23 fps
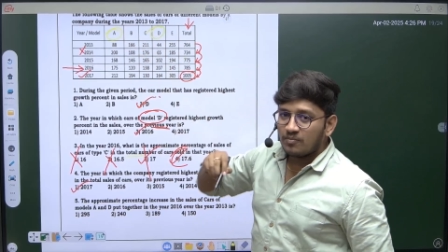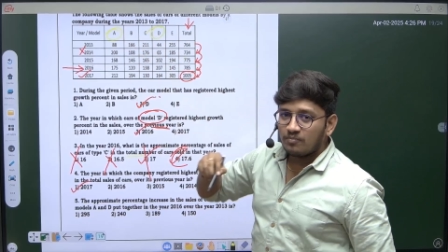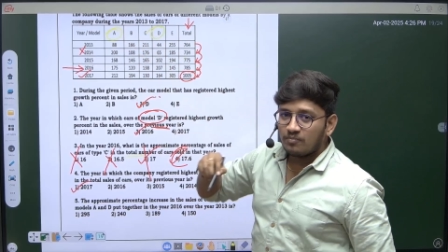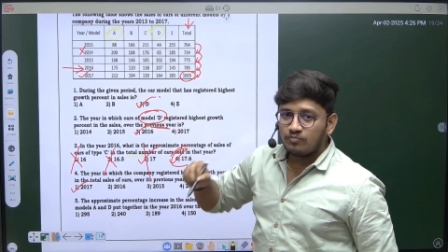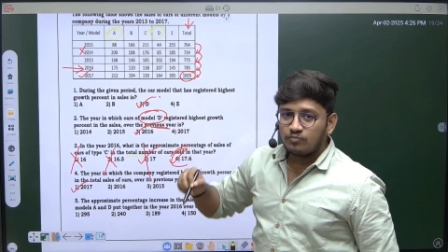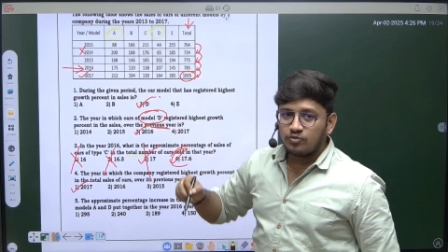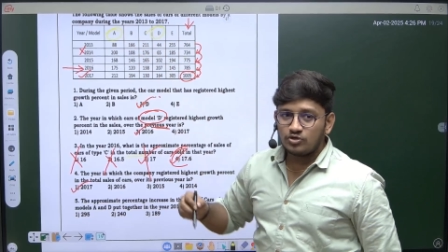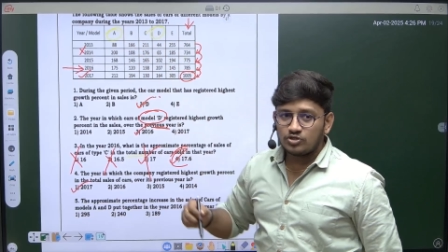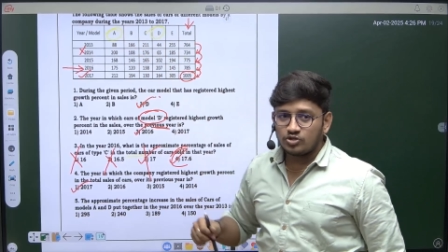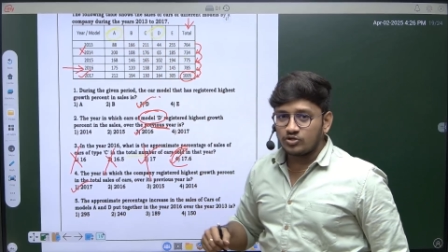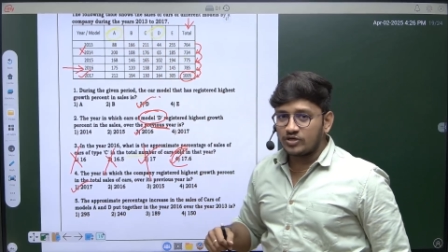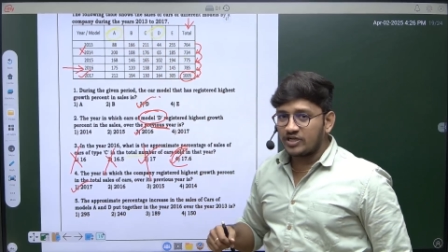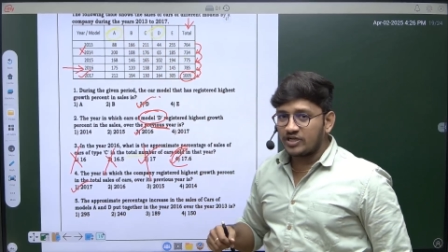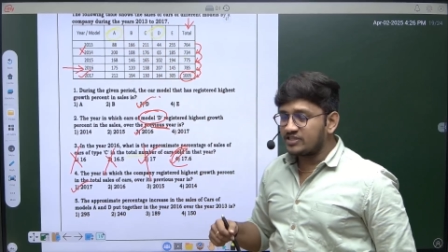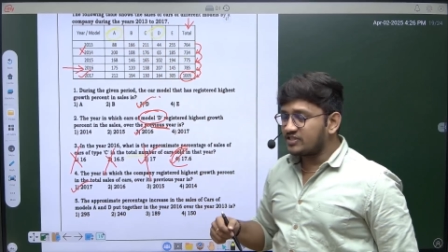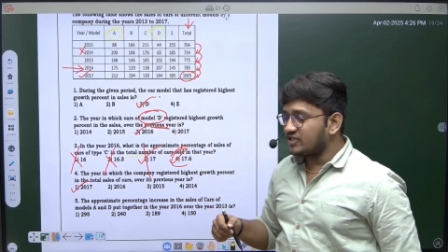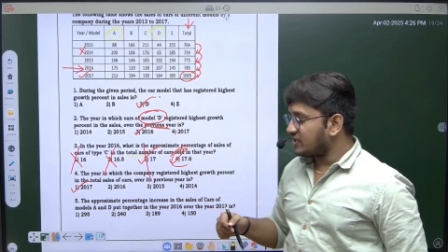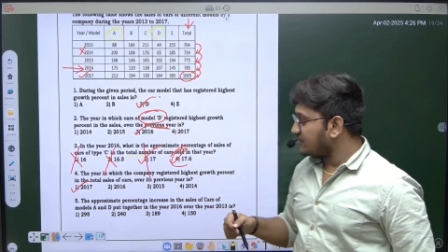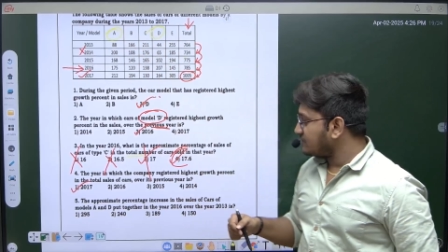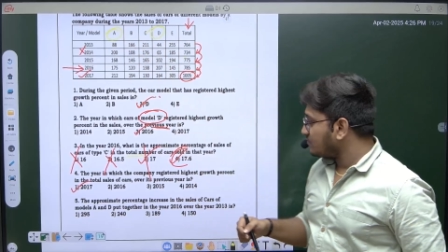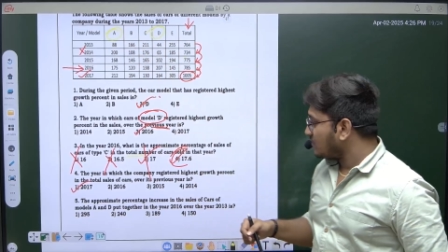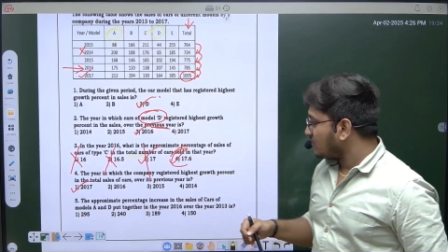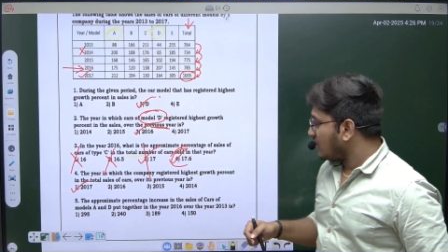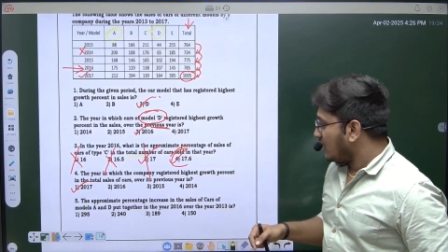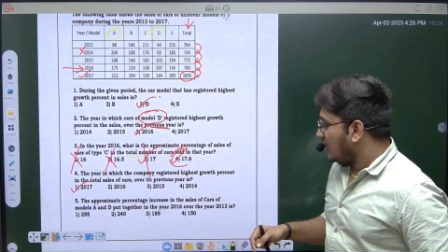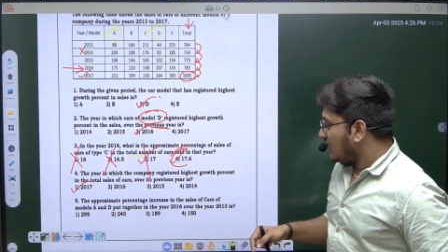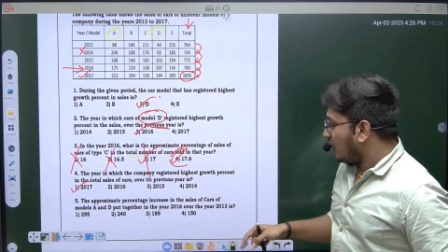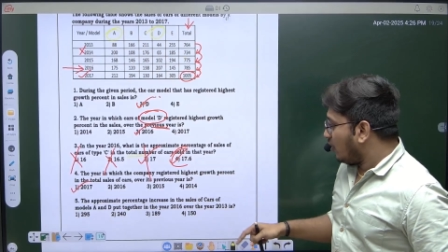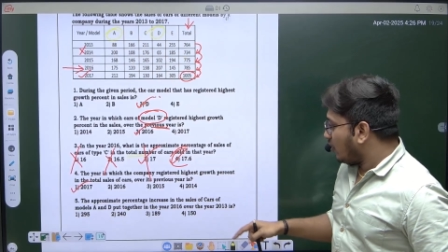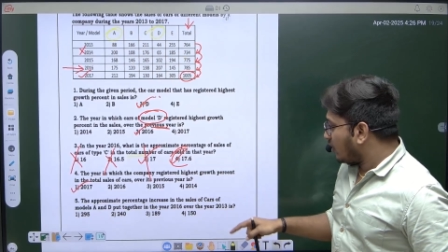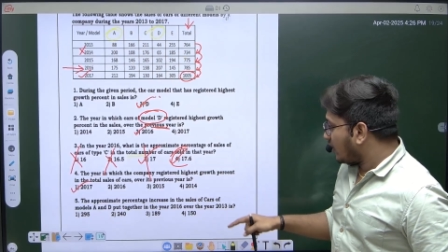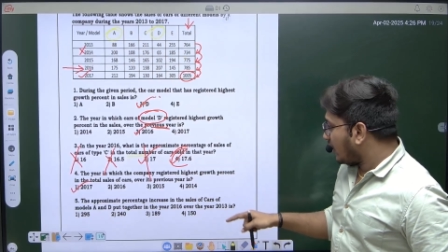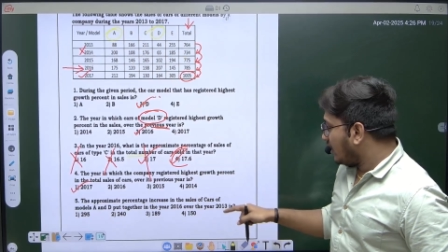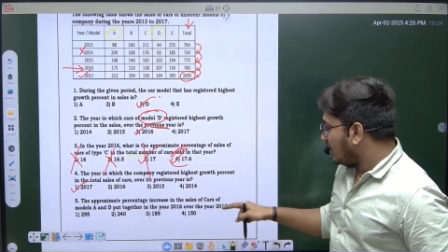put together.
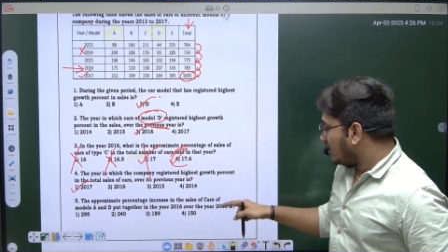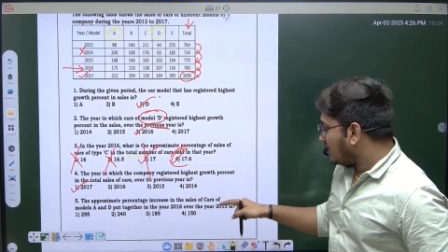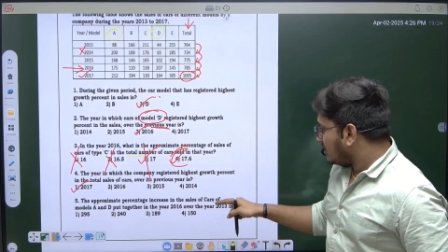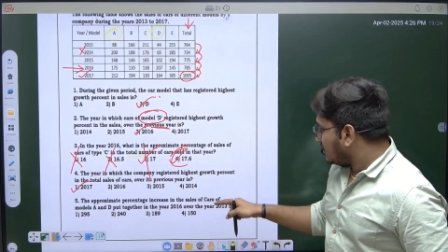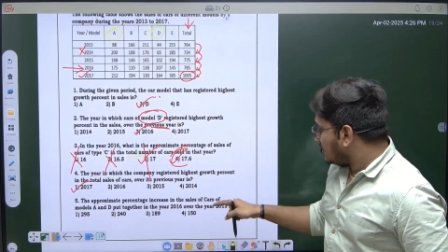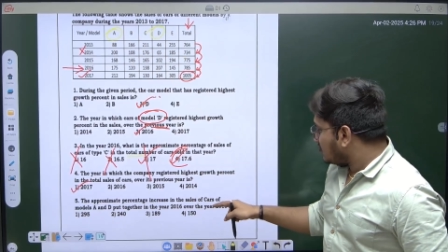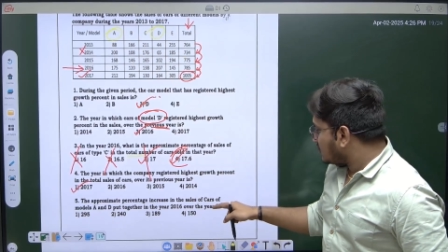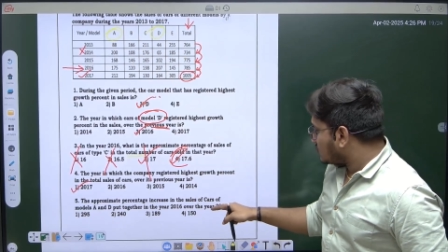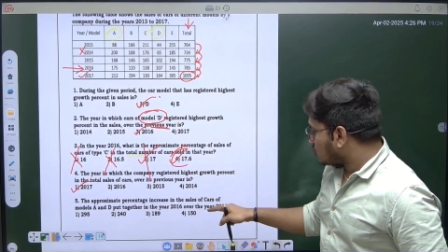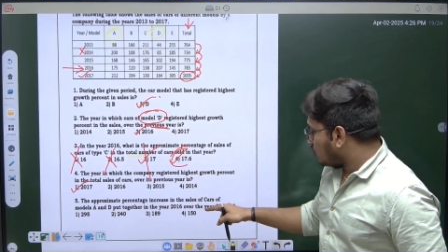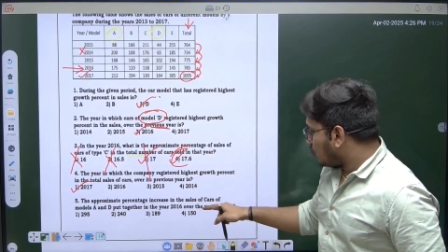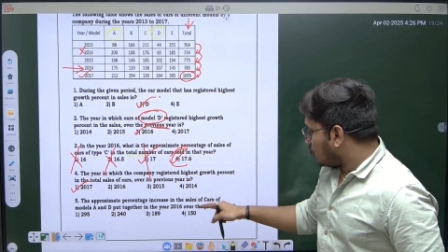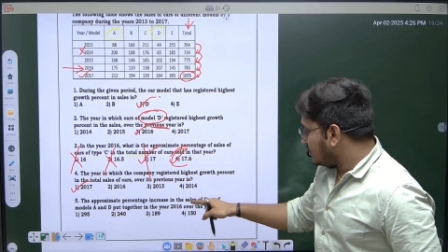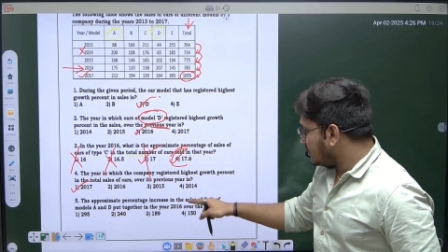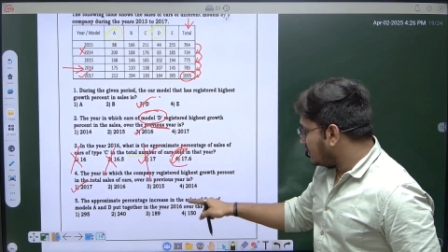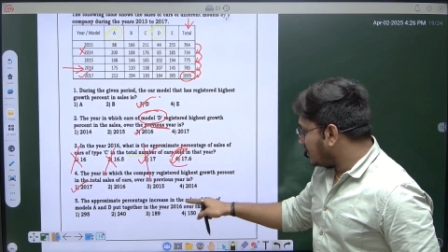Okay, so in the